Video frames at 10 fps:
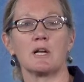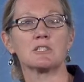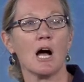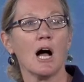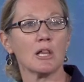in a
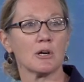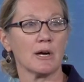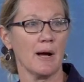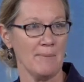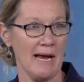dollar
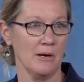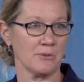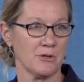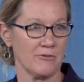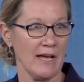
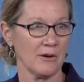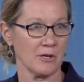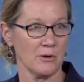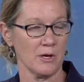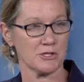amount, the
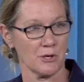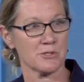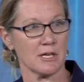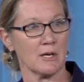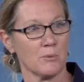value
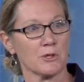associated